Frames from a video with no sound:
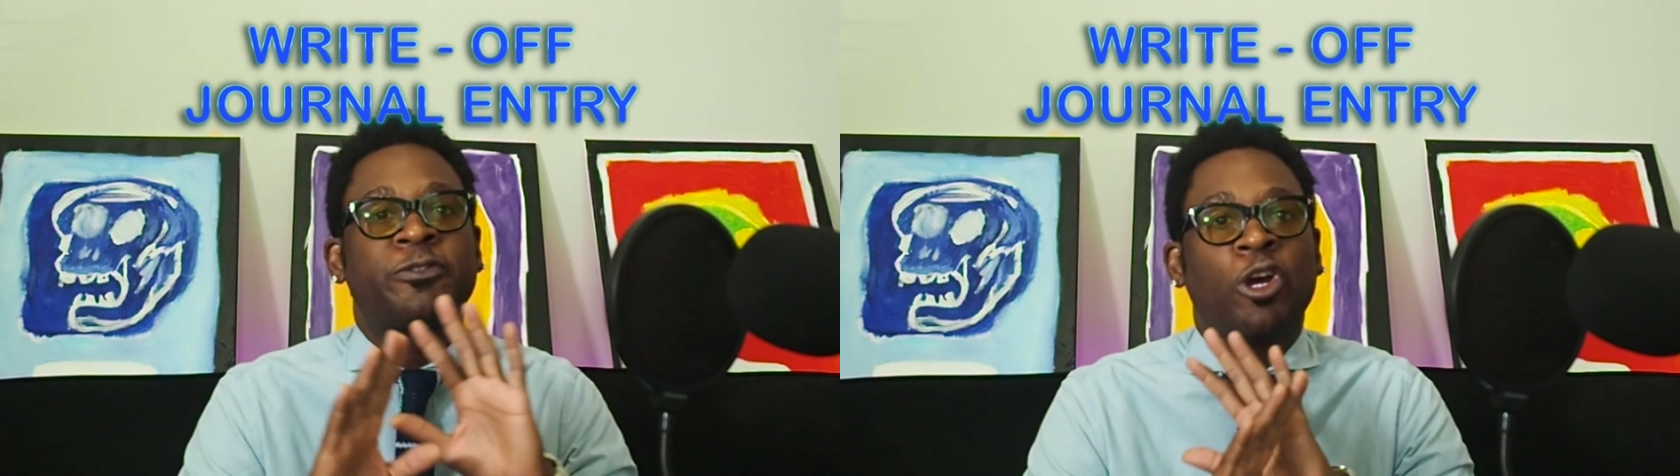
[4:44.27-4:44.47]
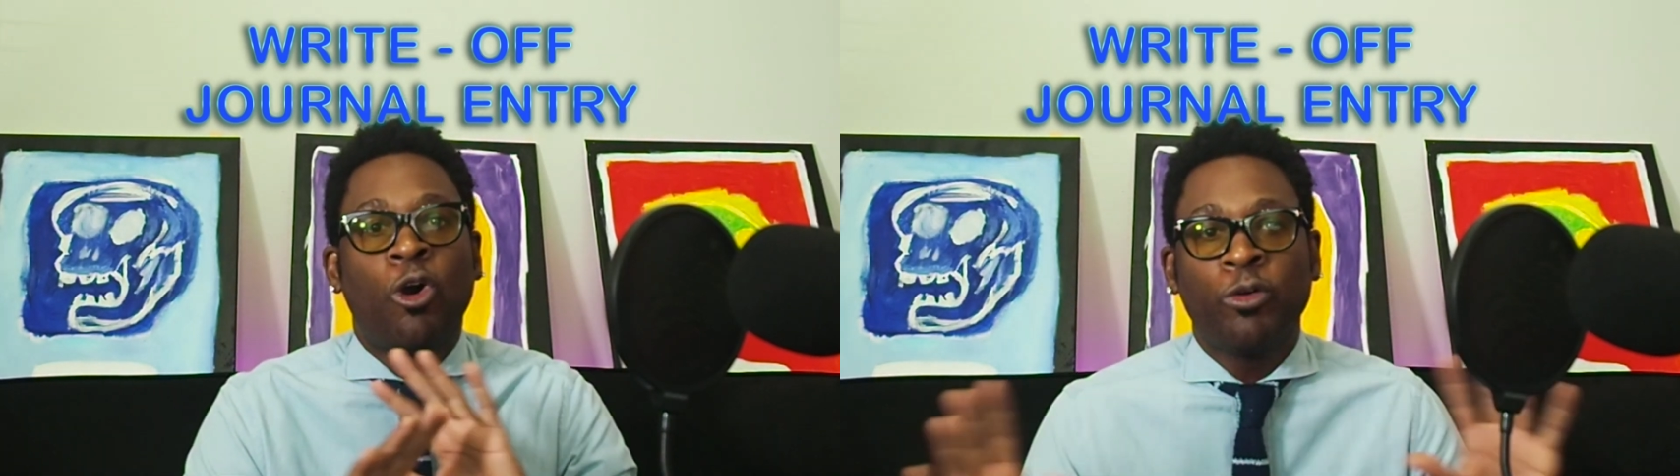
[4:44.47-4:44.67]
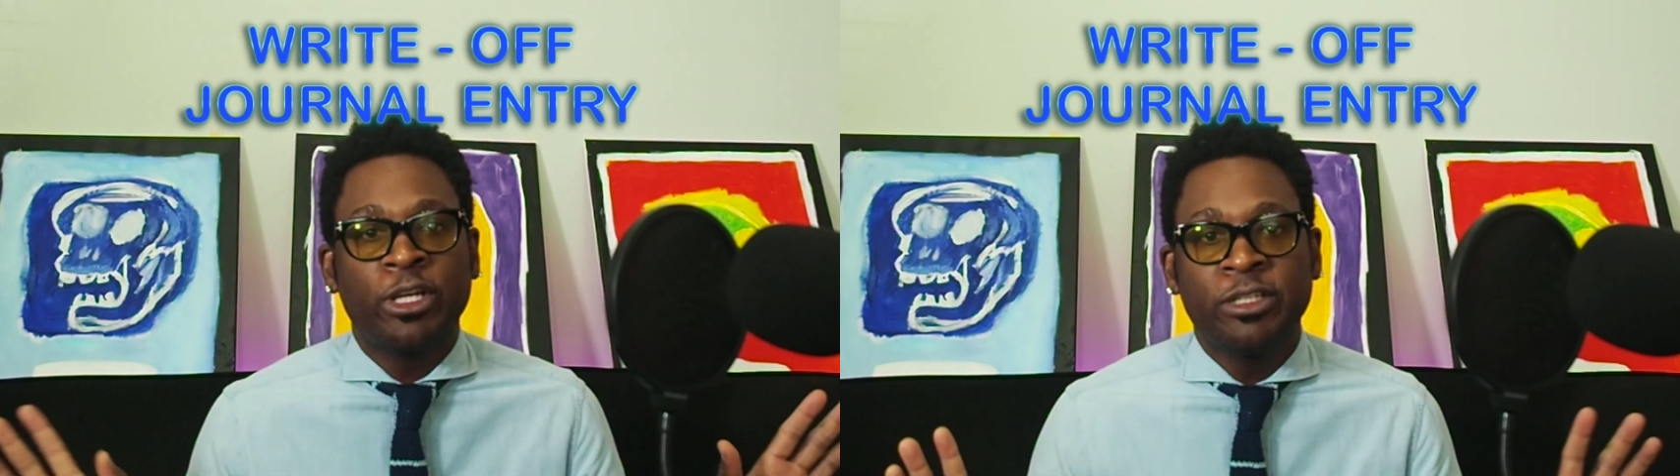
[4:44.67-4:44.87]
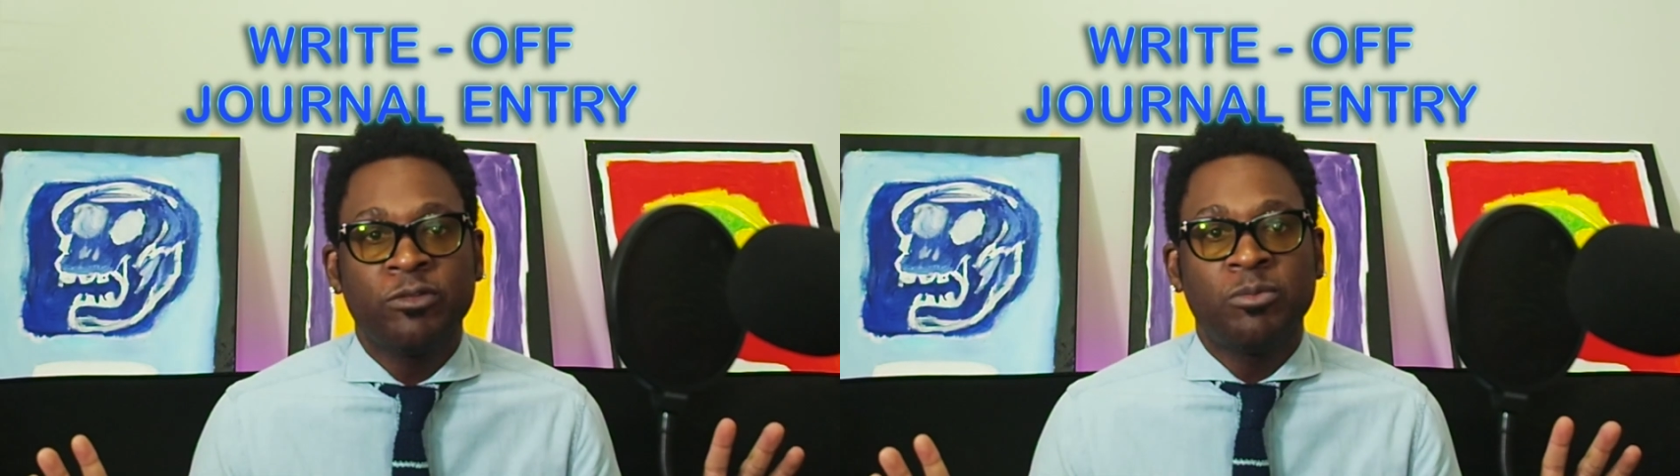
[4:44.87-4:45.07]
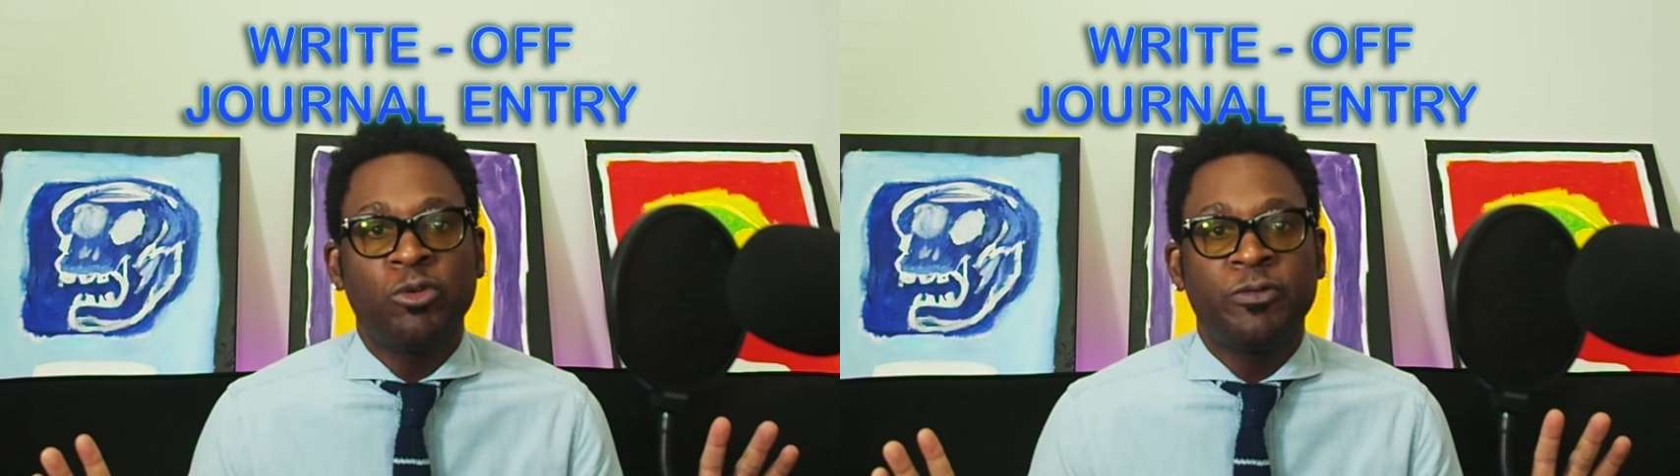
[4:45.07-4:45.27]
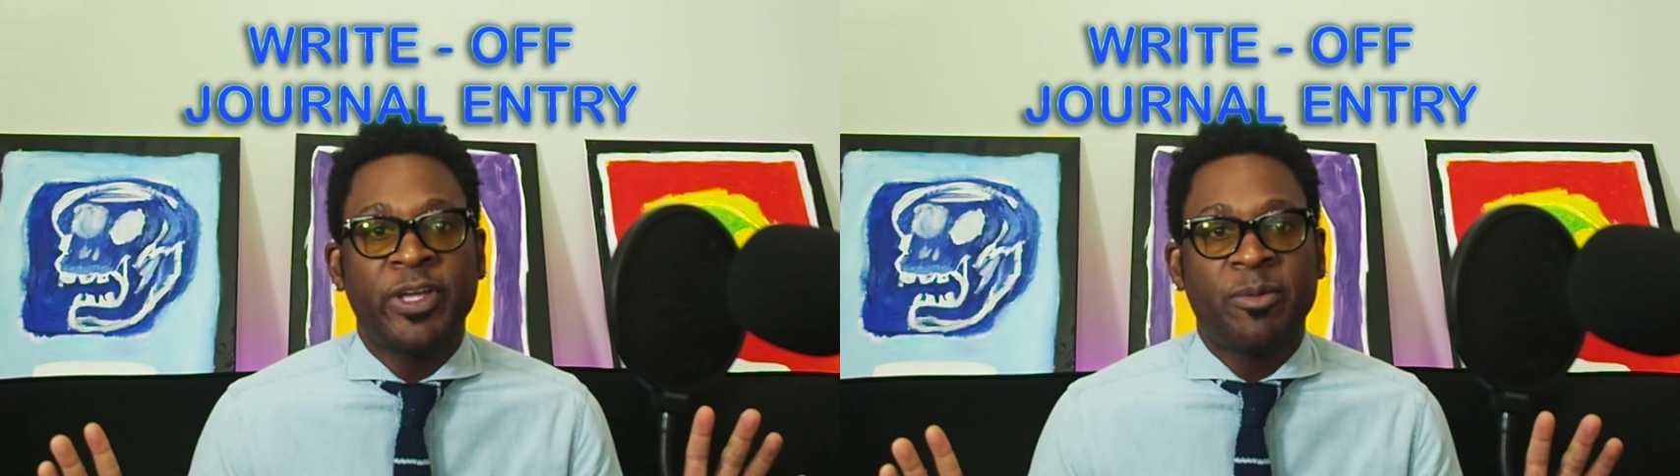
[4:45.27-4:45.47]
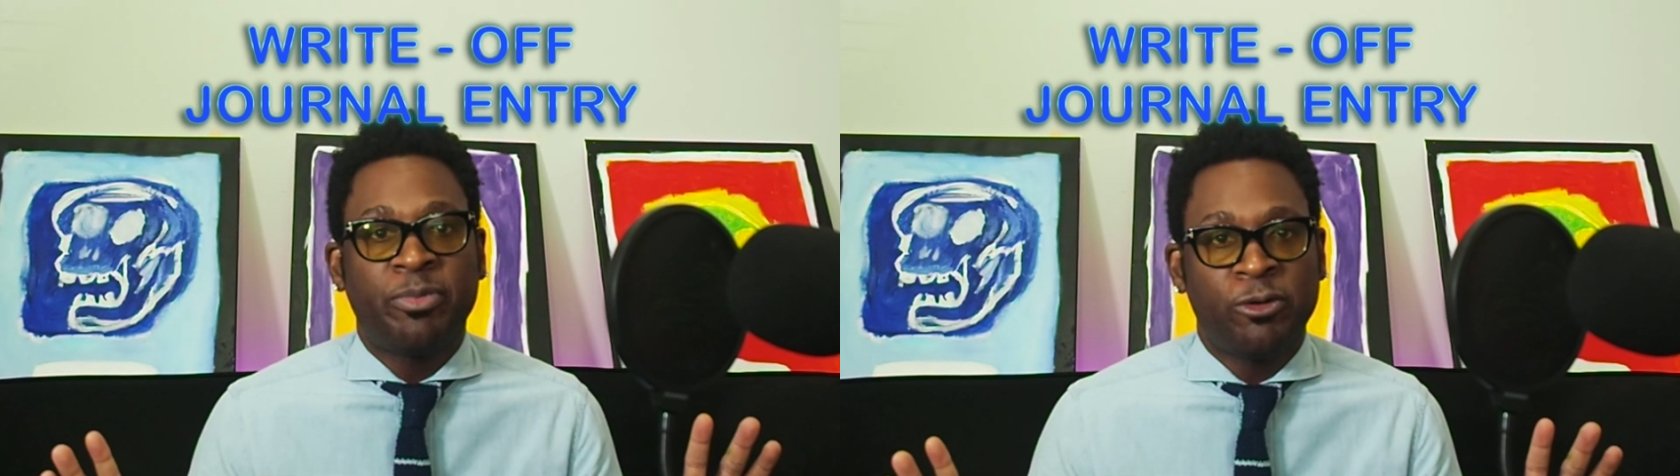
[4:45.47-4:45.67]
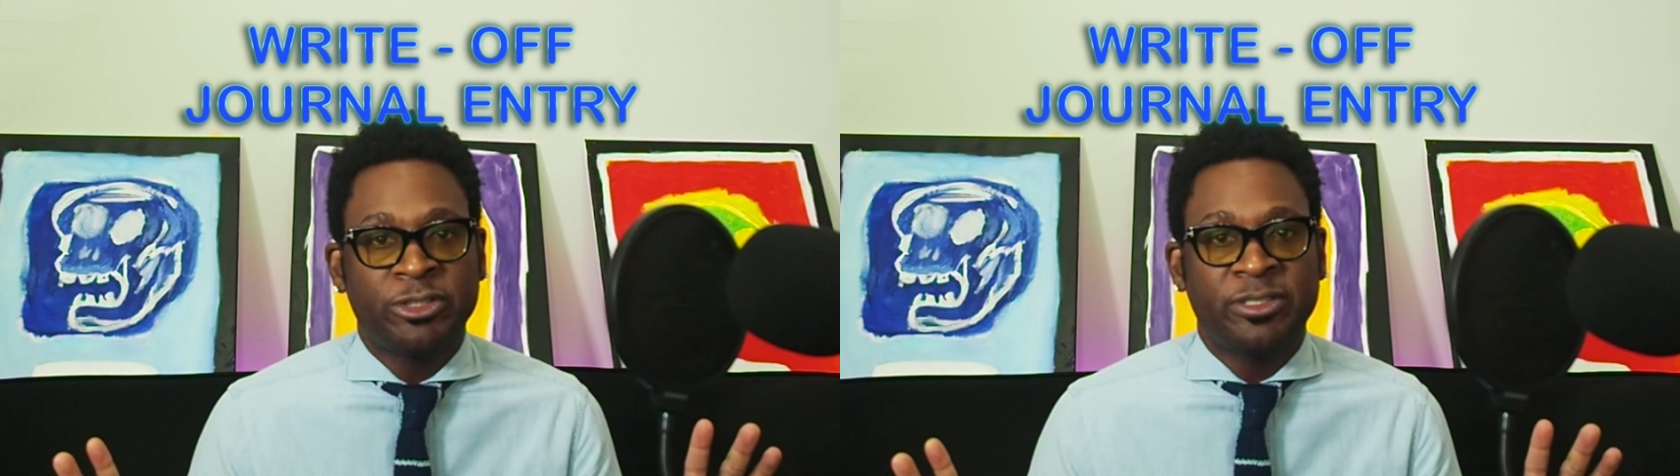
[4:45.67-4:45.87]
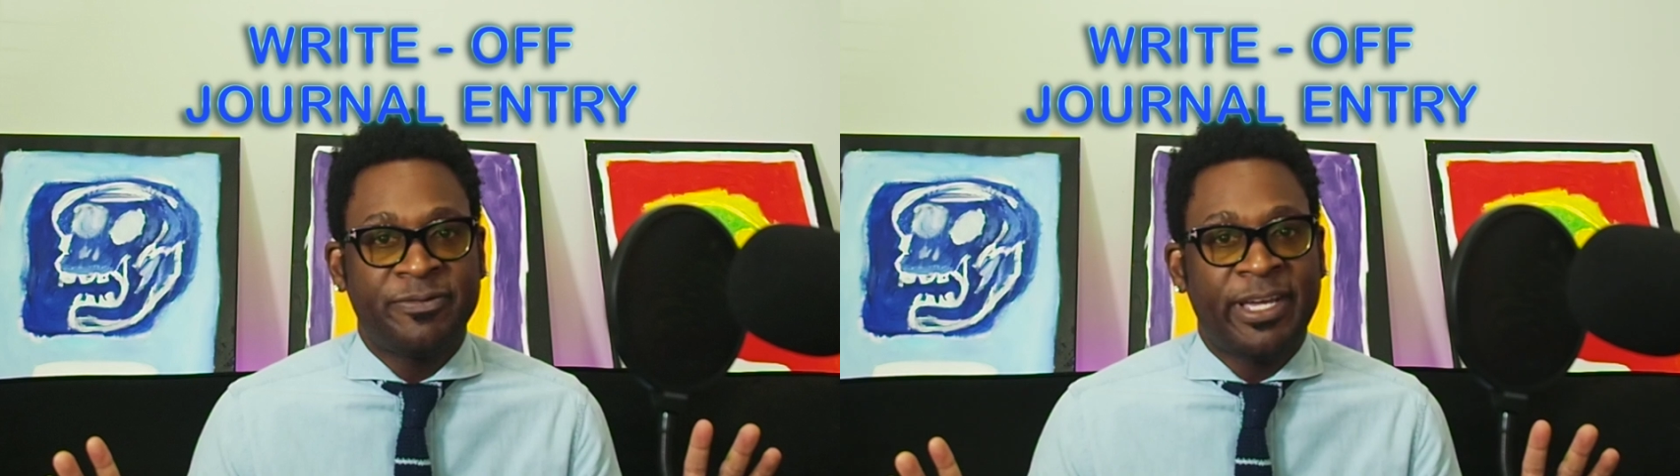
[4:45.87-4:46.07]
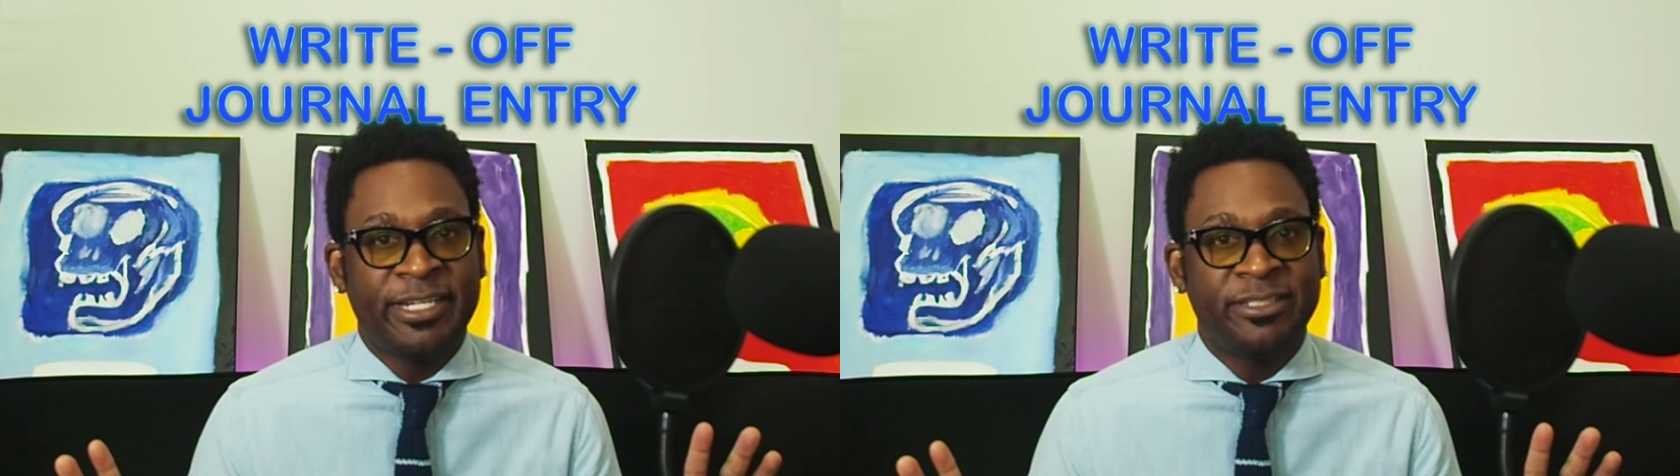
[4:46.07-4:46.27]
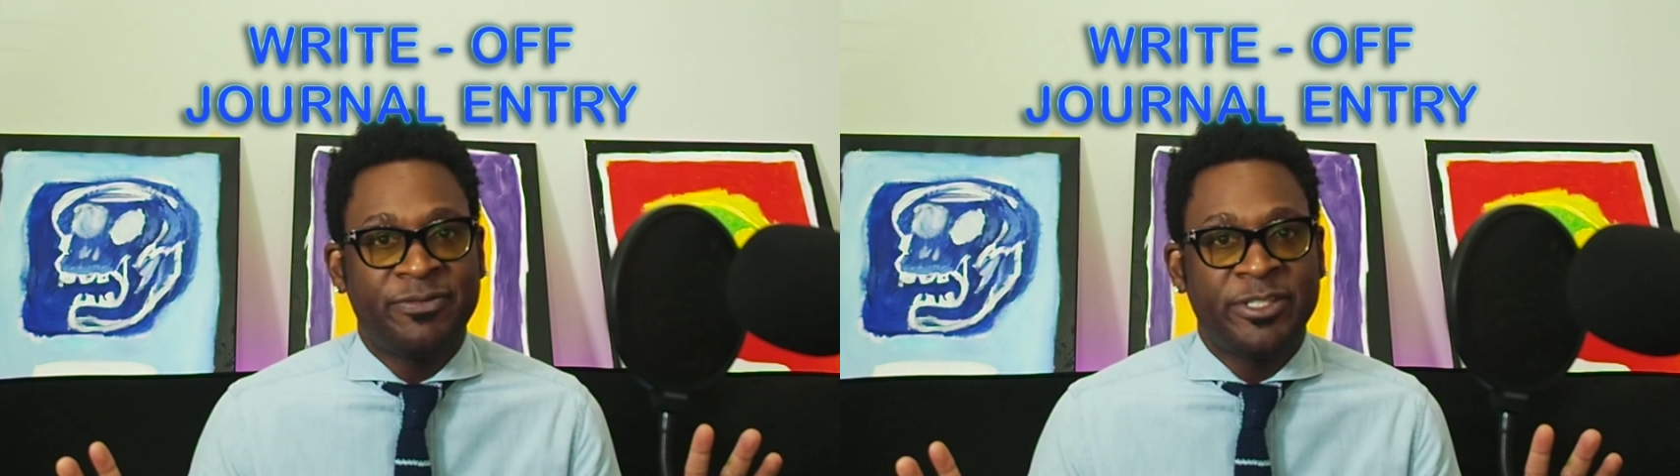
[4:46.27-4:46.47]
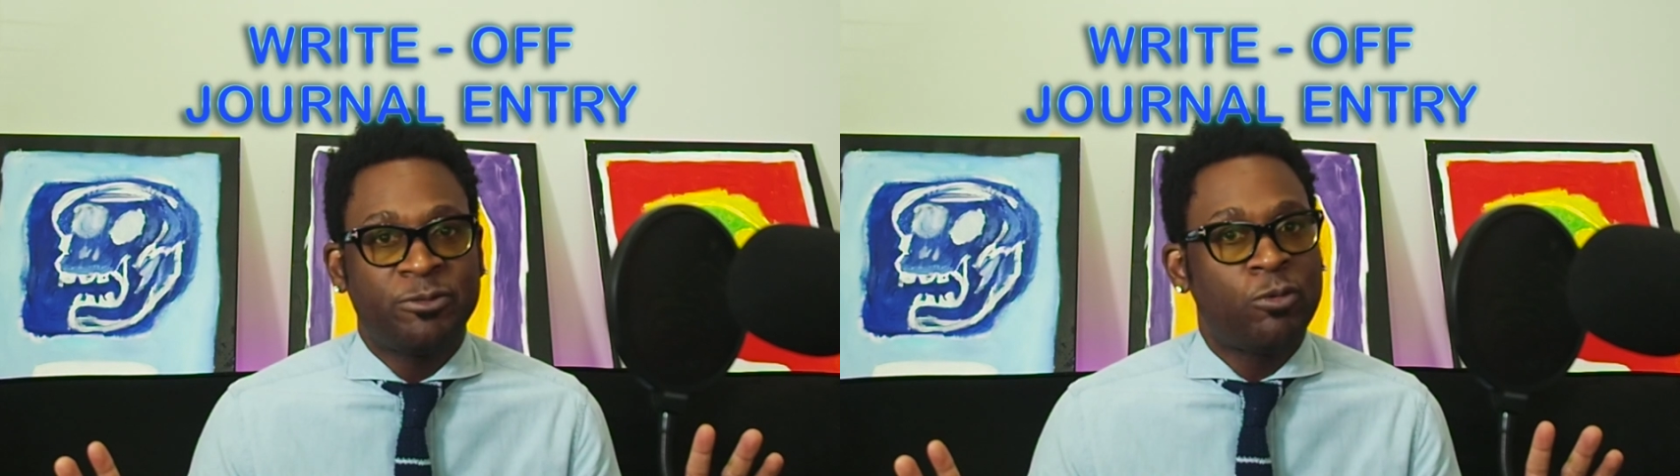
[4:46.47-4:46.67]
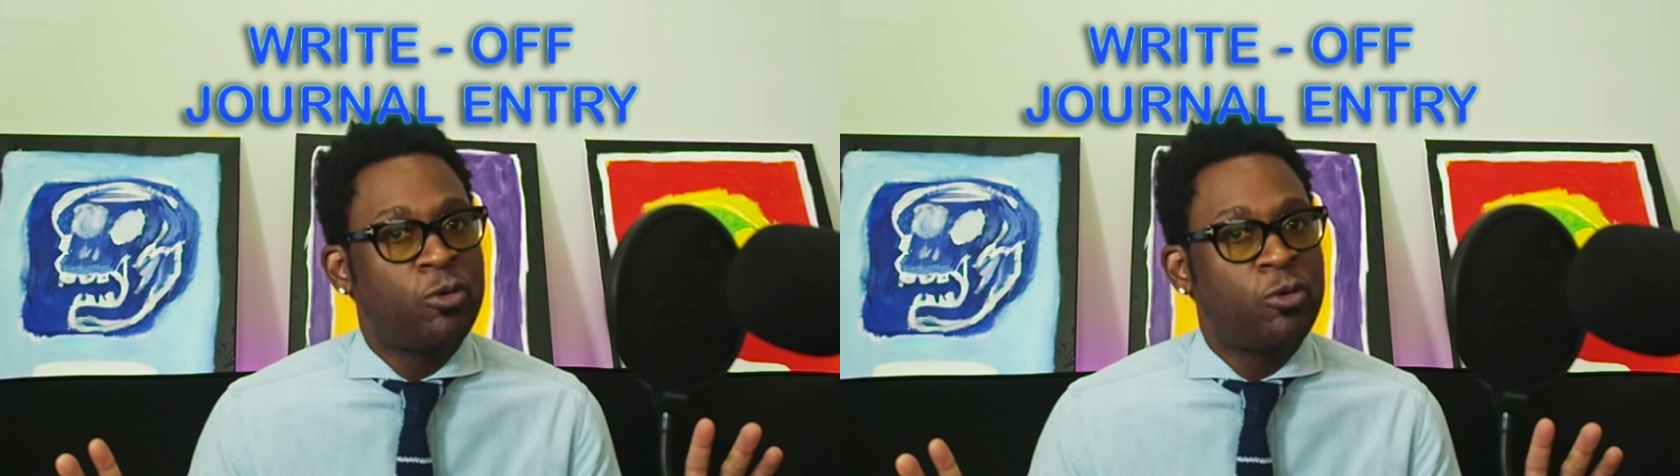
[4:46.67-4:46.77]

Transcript: totally removed that portion of that individual